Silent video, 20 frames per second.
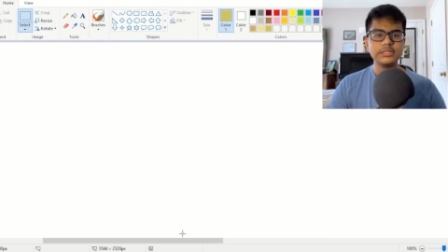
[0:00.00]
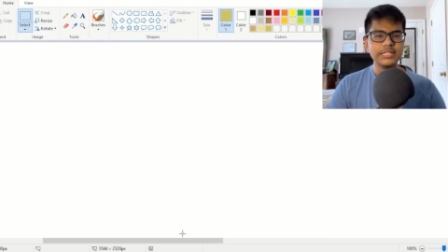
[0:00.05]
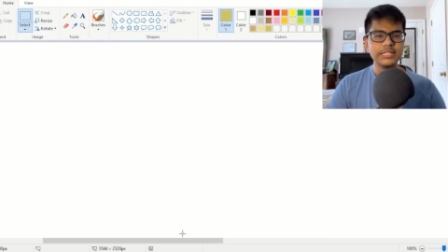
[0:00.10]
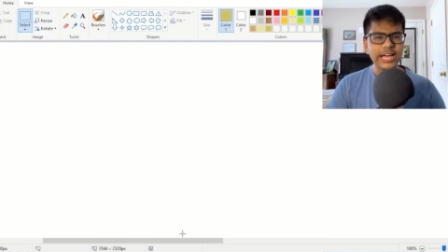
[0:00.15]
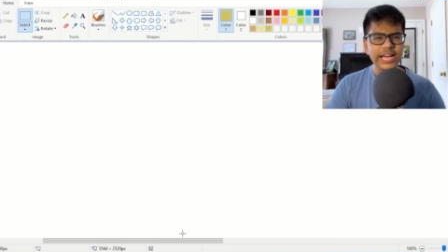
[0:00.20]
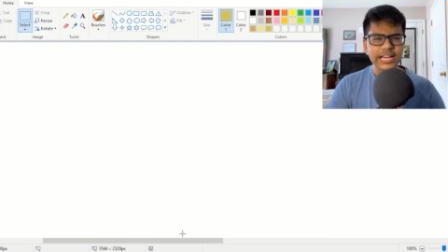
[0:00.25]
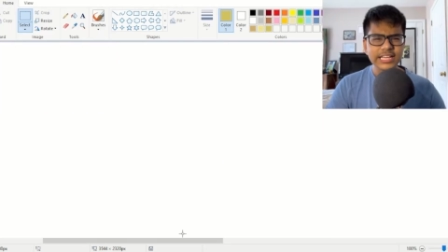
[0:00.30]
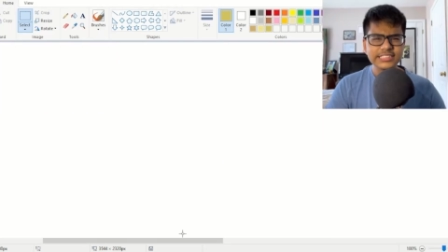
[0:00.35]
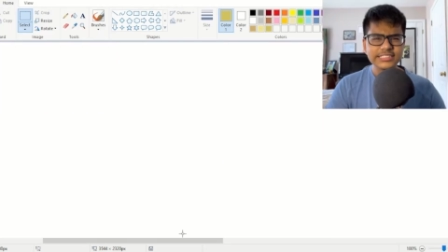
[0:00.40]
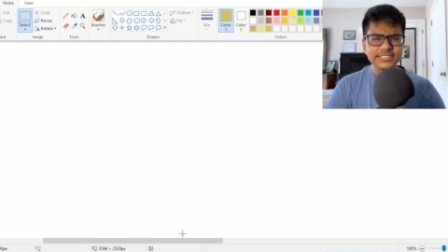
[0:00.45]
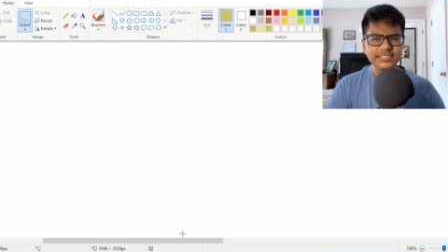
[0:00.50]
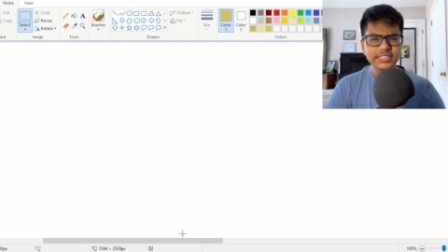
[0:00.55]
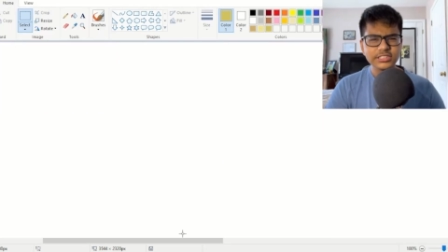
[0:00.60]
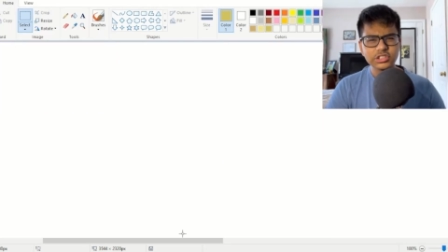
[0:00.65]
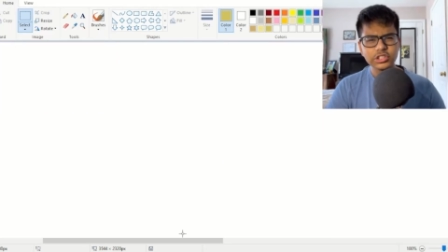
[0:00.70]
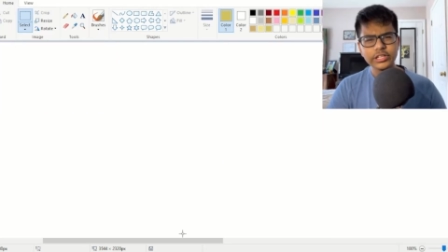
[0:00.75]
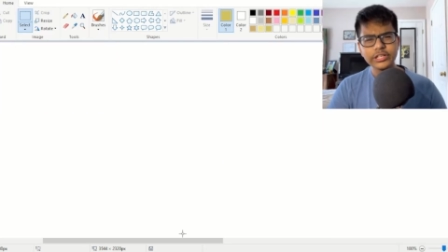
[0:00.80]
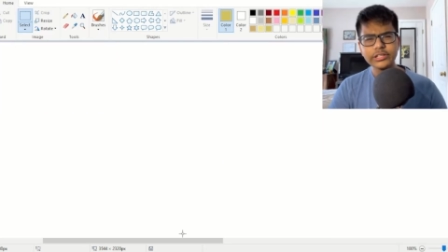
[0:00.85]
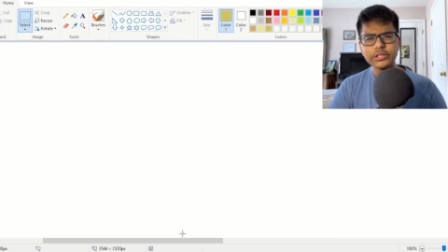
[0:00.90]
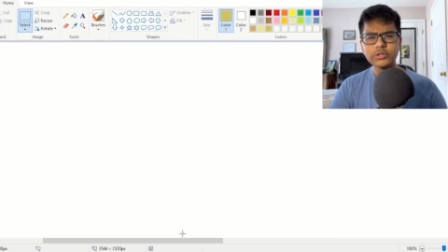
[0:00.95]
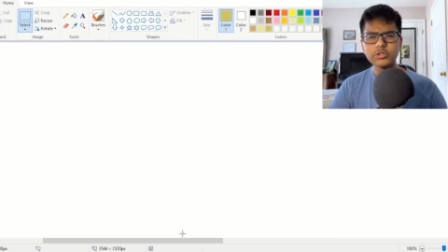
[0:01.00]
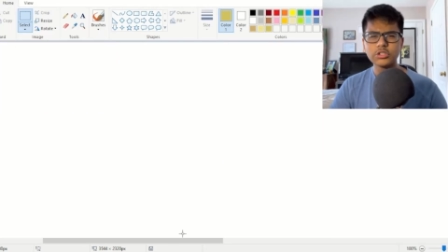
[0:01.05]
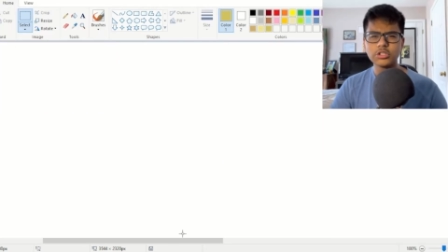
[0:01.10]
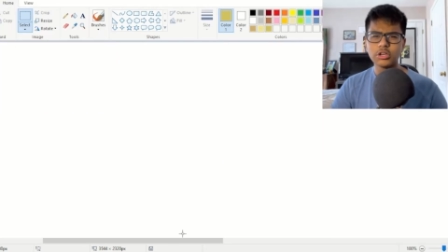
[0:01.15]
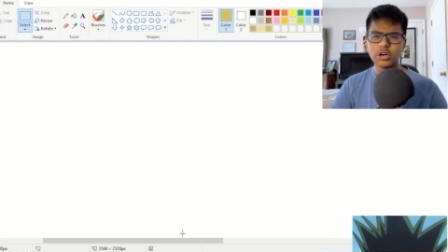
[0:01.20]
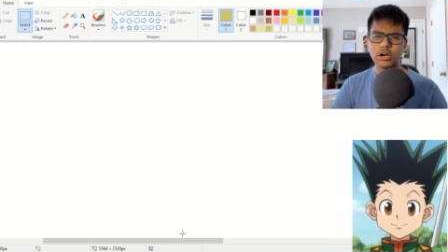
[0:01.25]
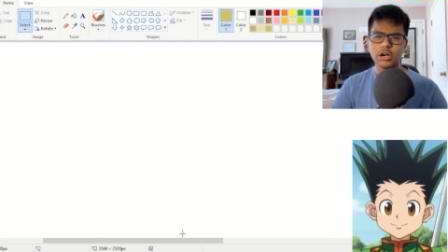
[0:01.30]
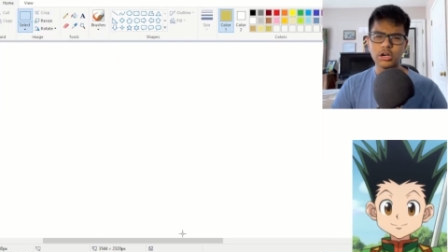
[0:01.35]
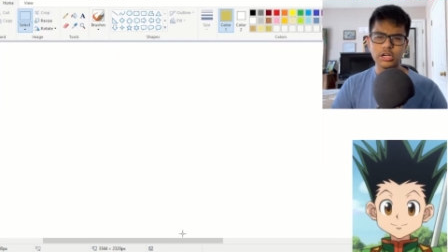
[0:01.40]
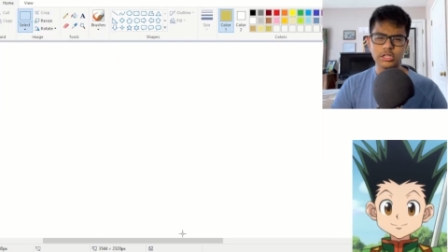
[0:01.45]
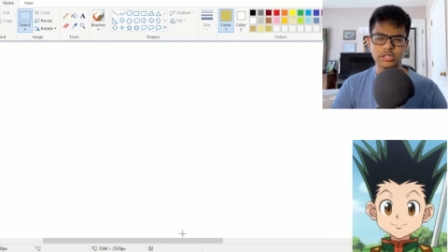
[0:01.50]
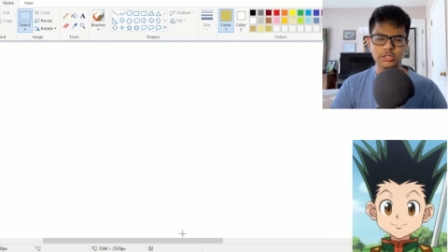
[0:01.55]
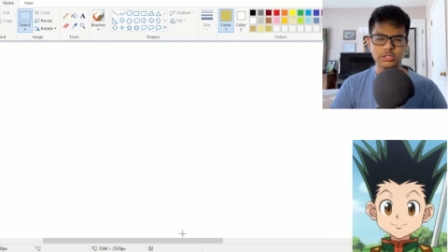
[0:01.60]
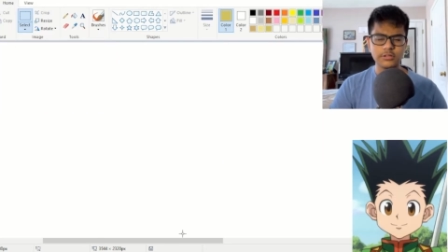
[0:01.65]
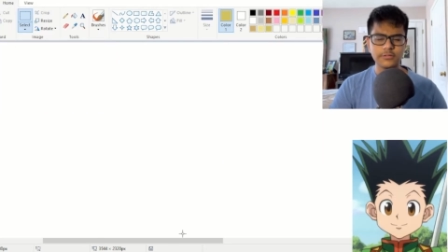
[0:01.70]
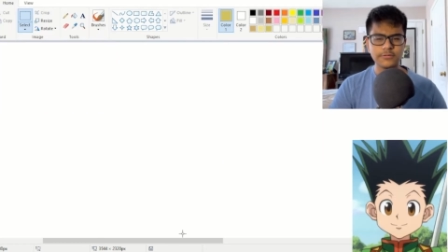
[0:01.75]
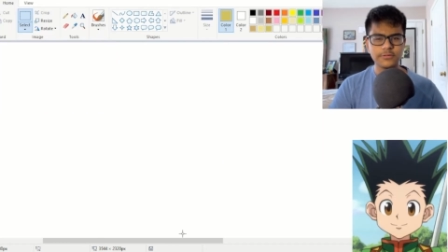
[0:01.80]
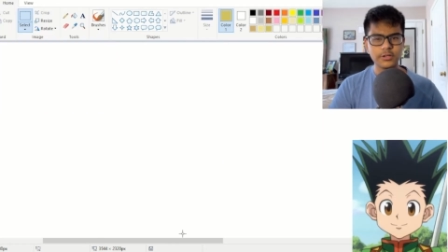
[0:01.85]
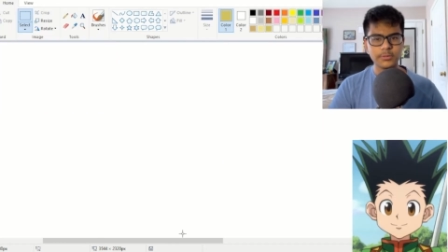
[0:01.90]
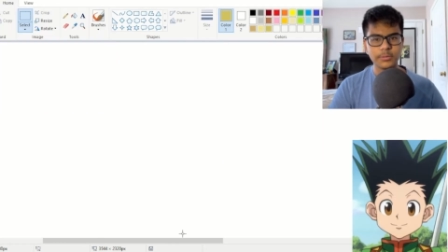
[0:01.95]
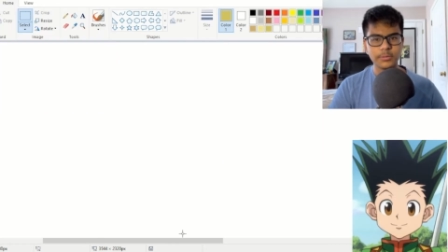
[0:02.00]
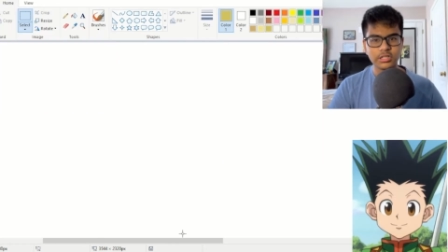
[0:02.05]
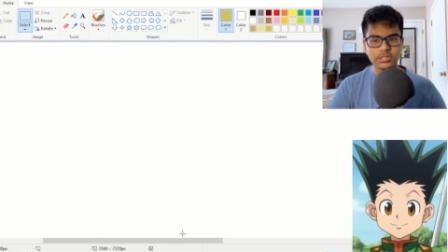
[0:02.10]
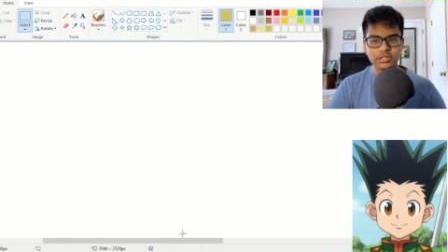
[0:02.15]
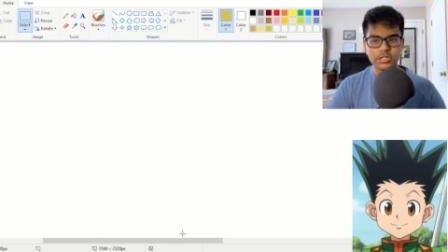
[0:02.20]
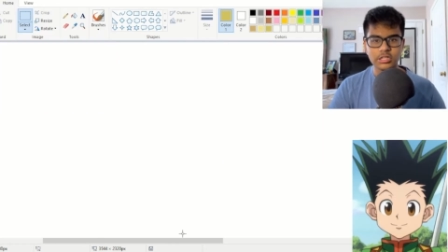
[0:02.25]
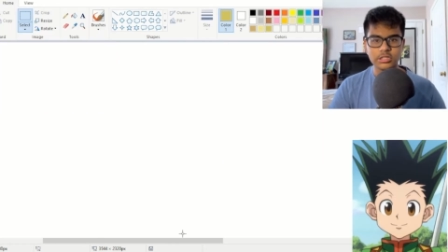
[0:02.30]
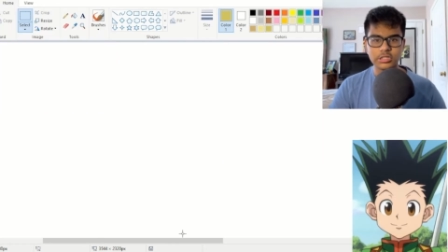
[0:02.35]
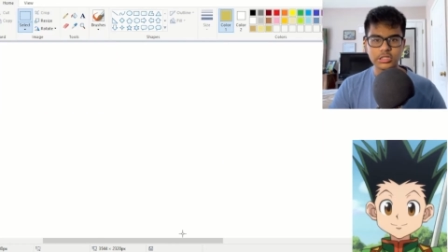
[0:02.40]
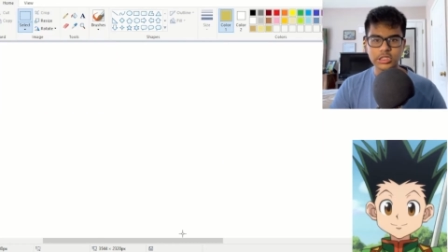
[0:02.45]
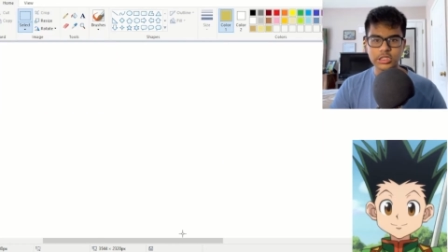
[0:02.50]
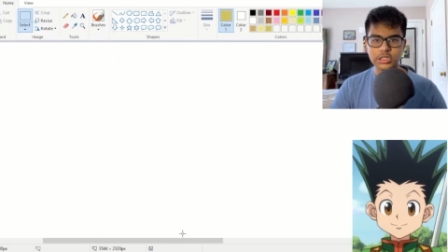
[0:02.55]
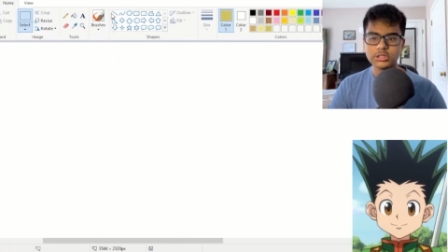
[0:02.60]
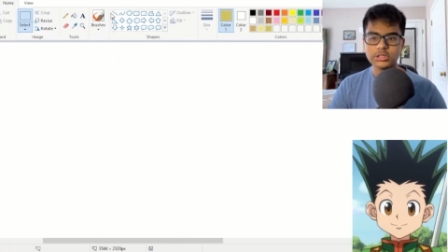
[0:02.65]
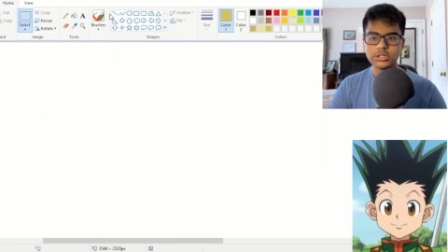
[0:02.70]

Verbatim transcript: Next, let's try to do Gon from Hunter Hunter.